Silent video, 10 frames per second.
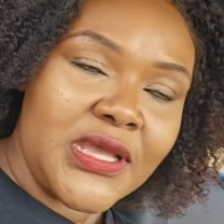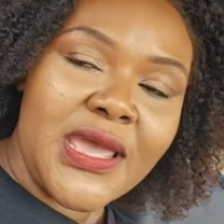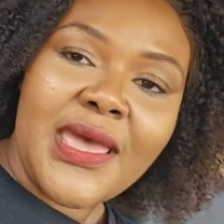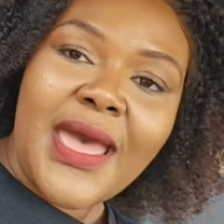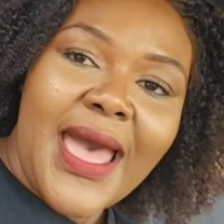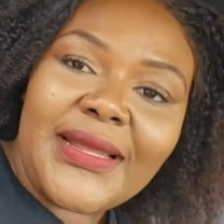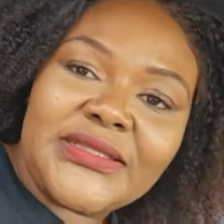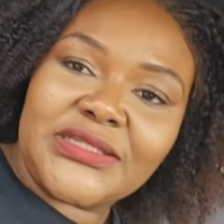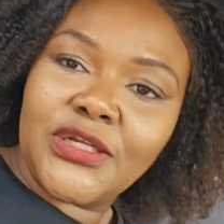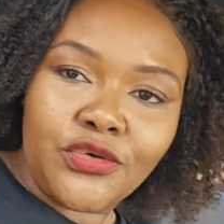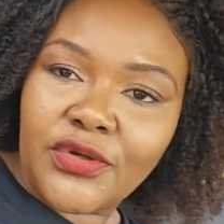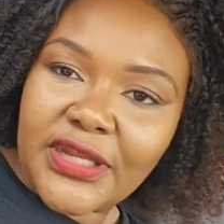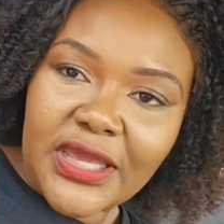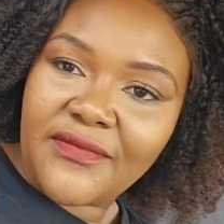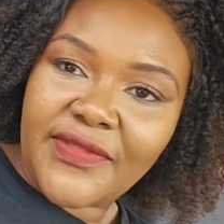I did not have
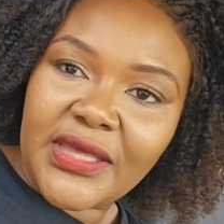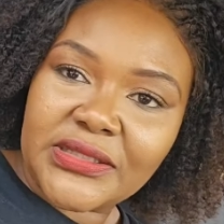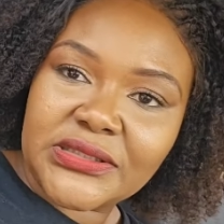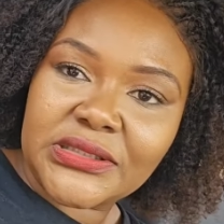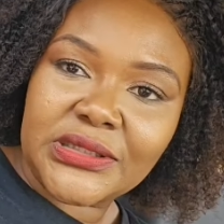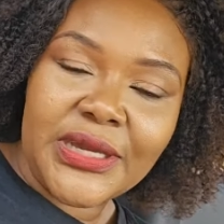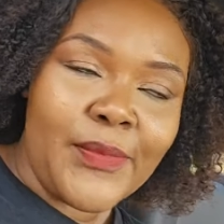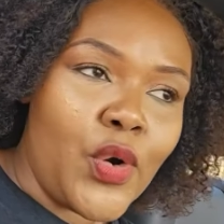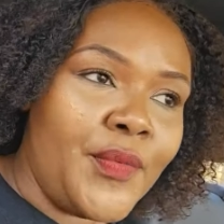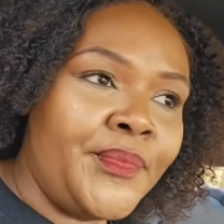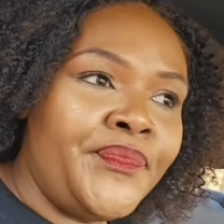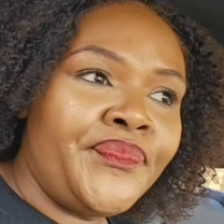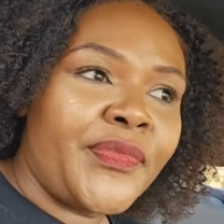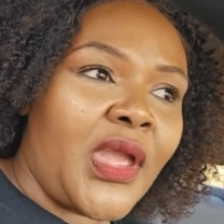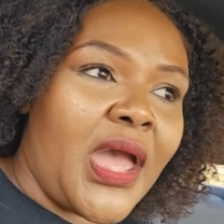that. Yeah, Ubaba
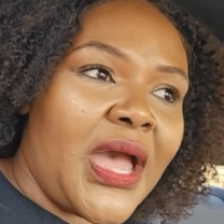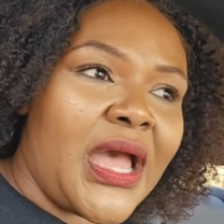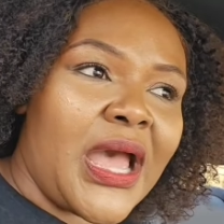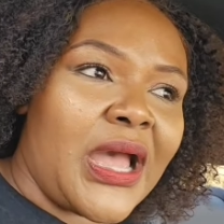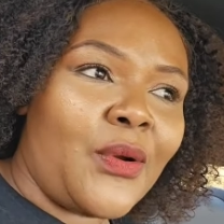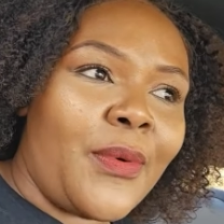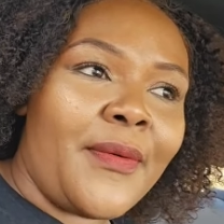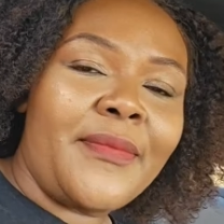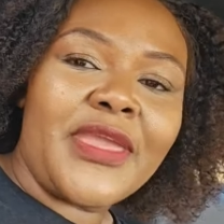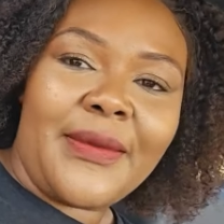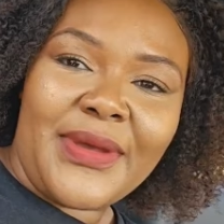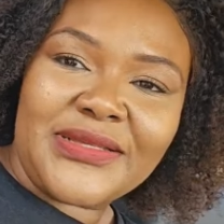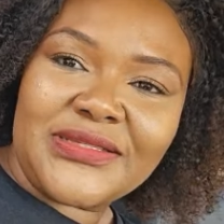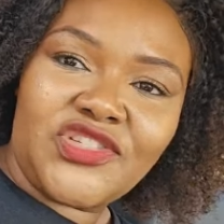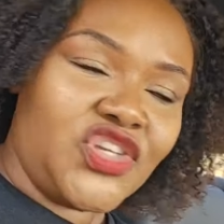I,
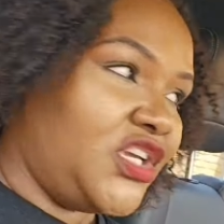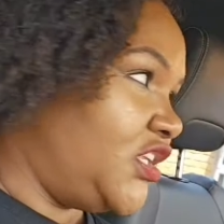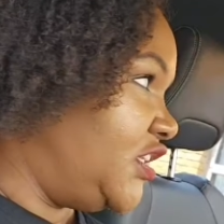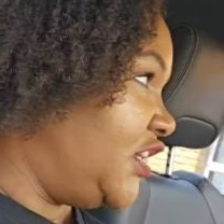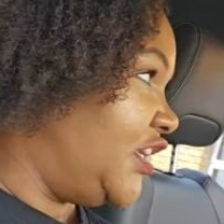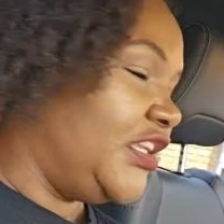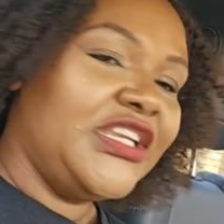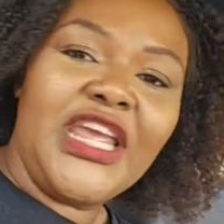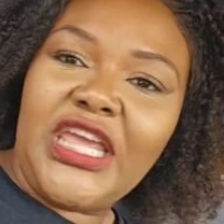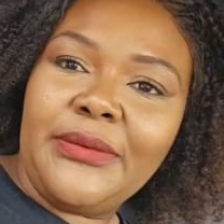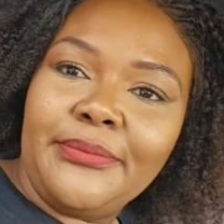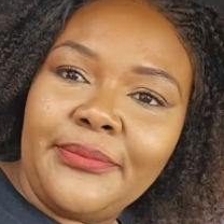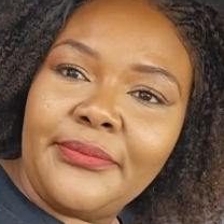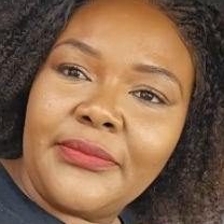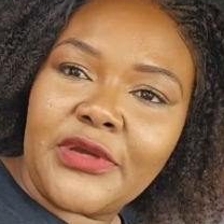nje in in name.
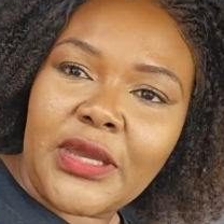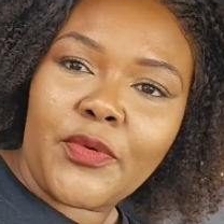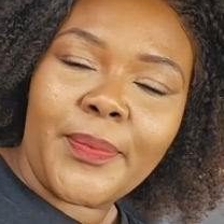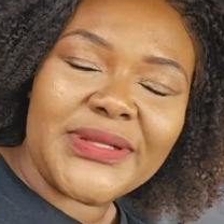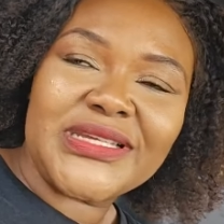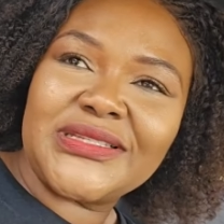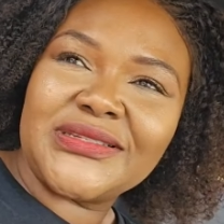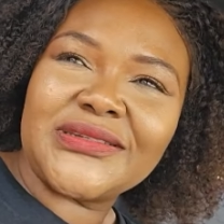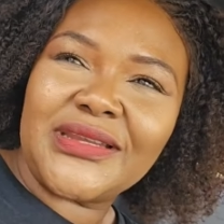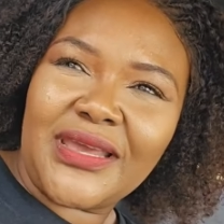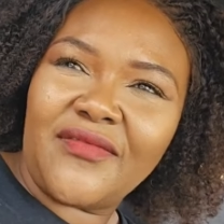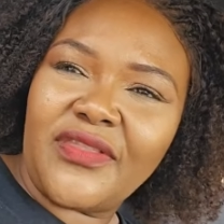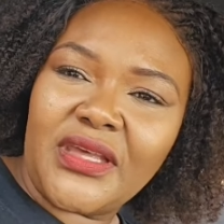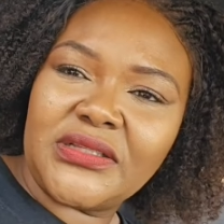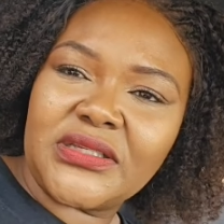Yabo, but I didn't have that.
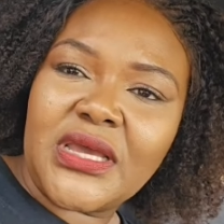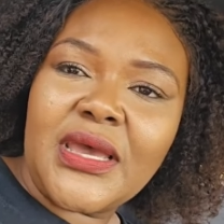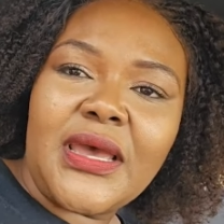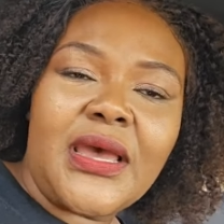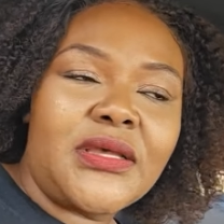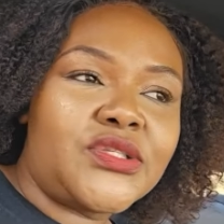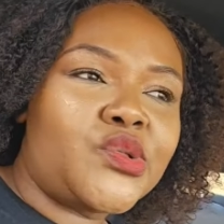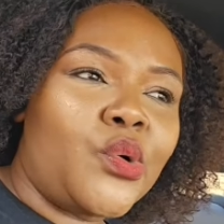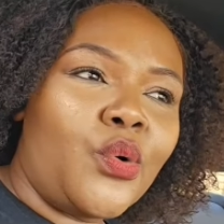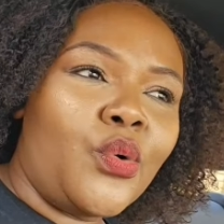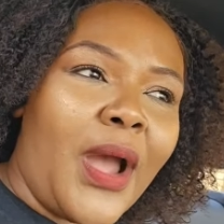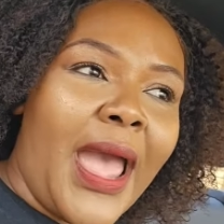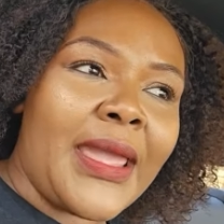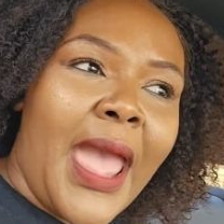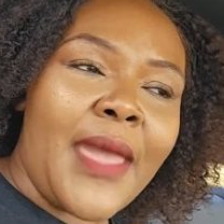So I, I
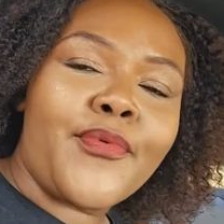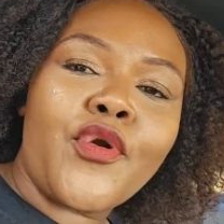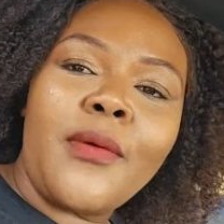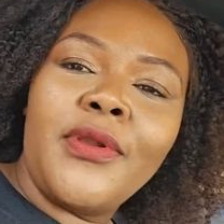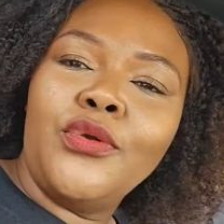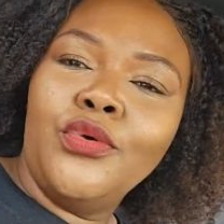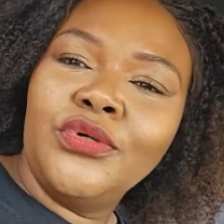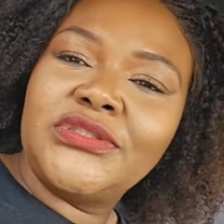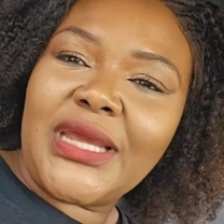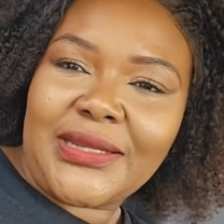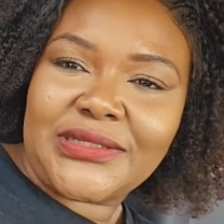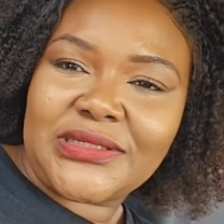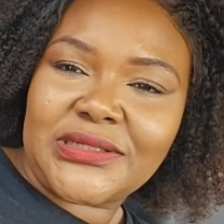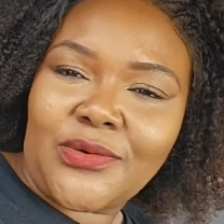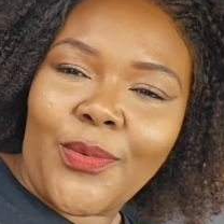probably looked at
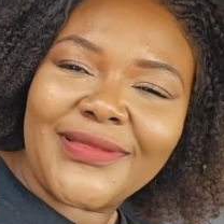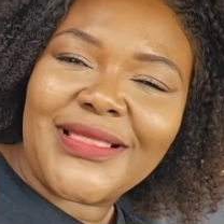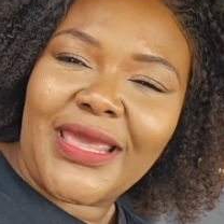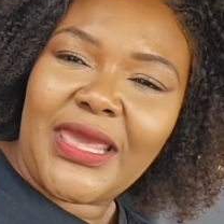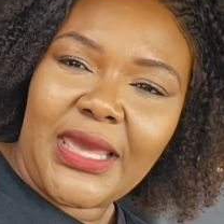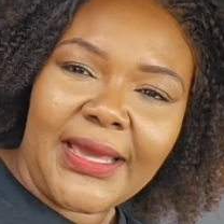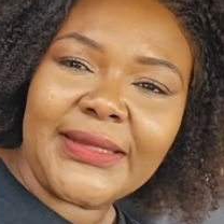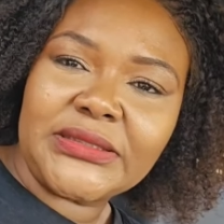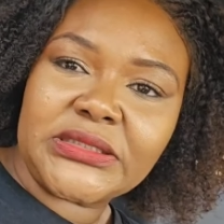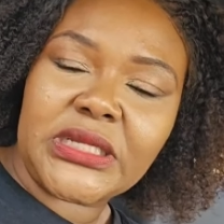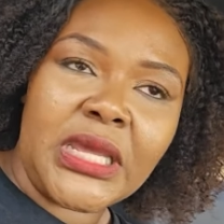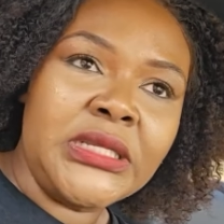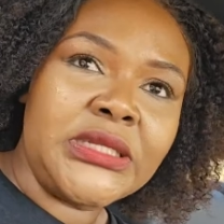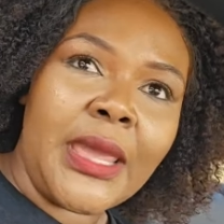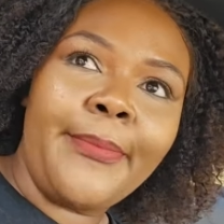what they had and a
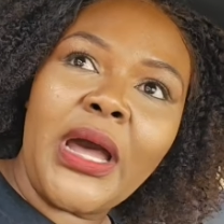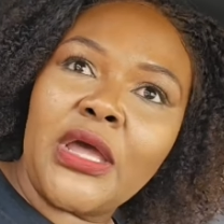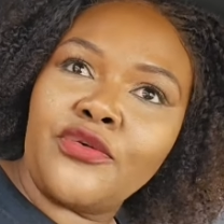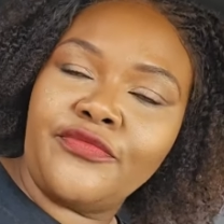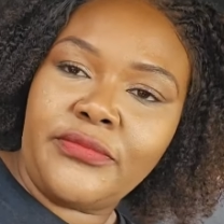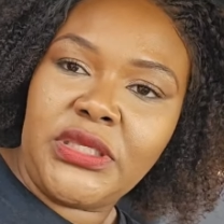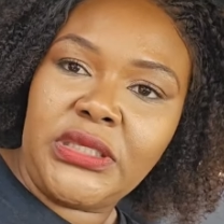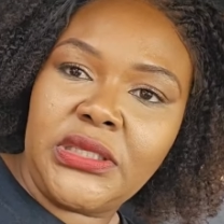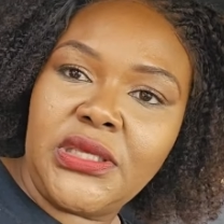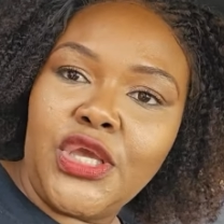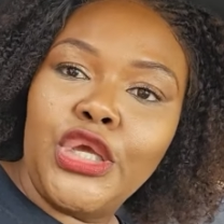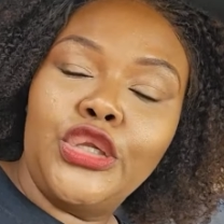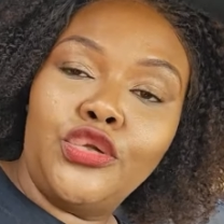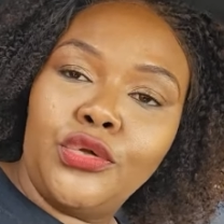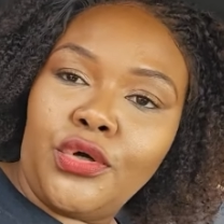part of me
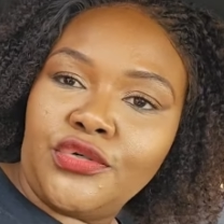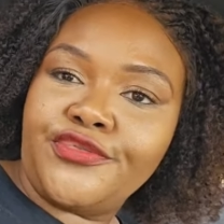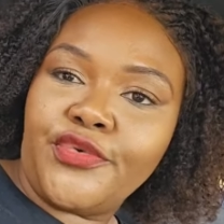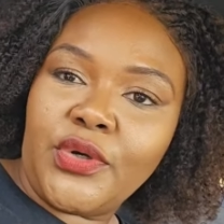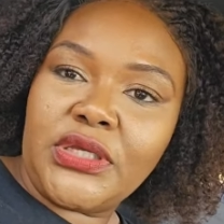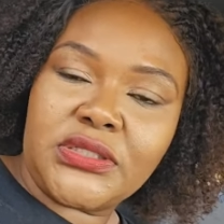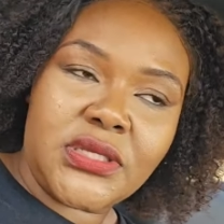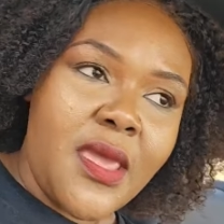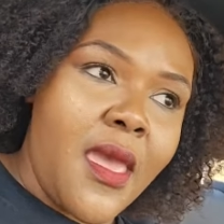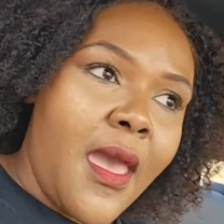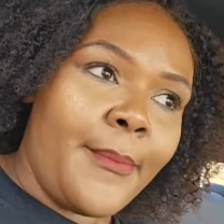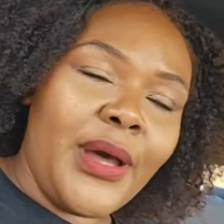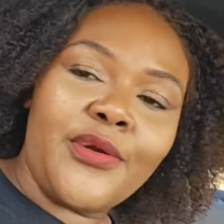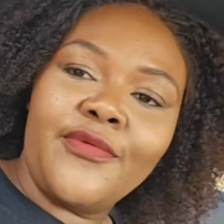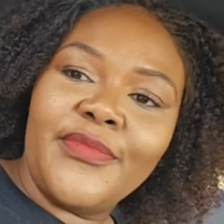longed for it. A part of
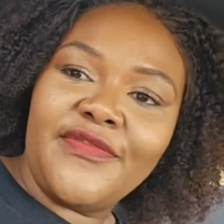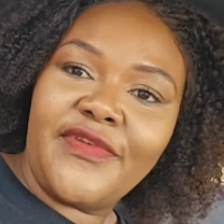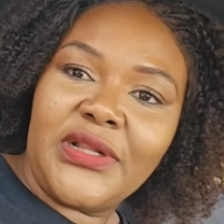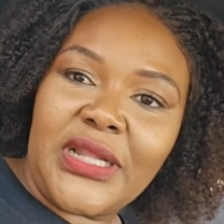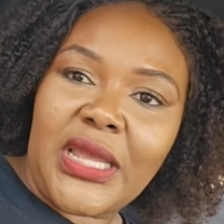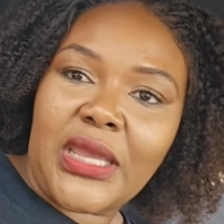me felt like